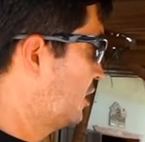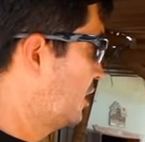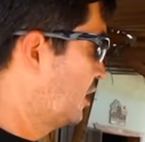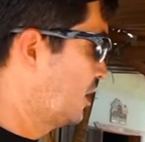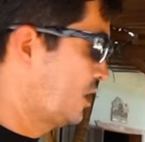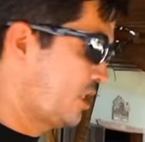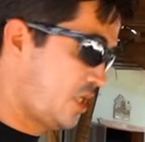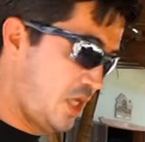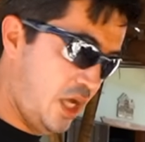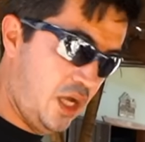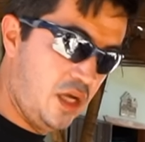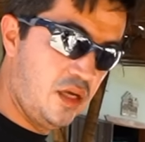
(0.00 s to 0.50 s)

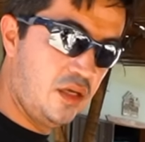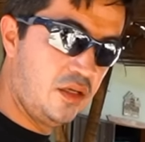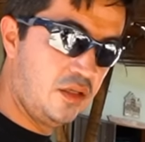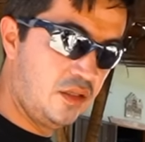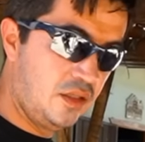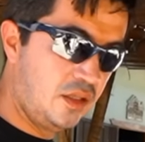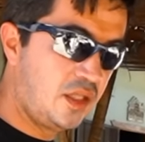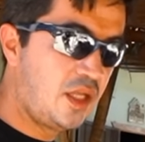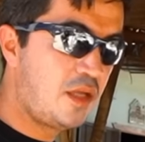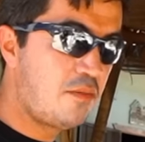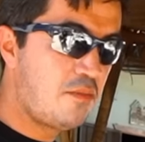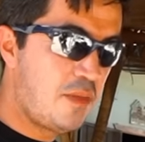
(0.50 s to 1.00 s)
Yeah,
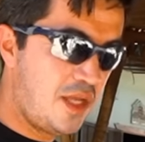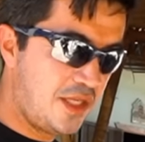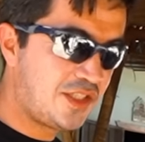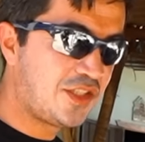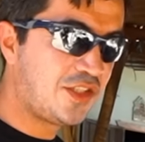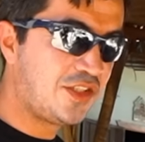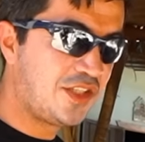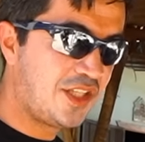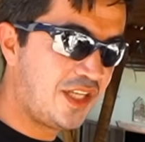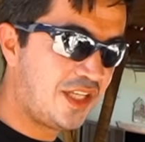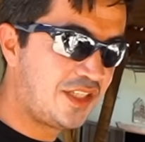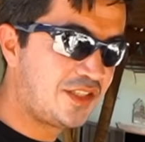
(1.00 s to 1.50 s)
they
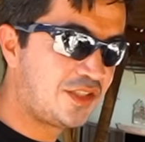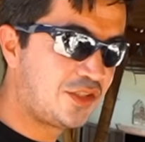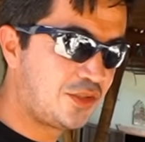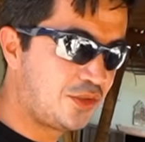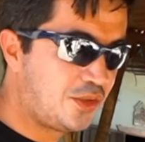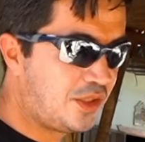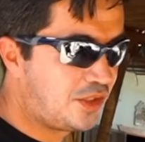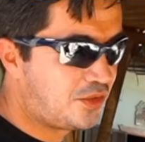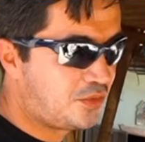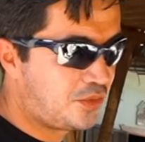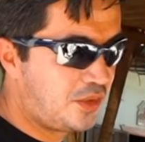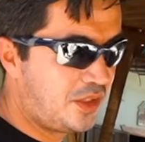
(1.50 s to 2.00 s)
mentioned that too
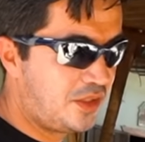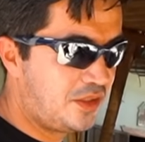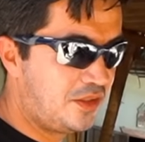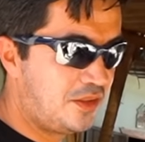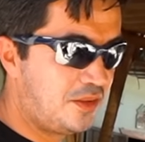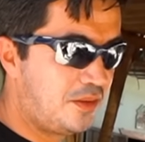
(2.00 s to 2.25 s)
as well.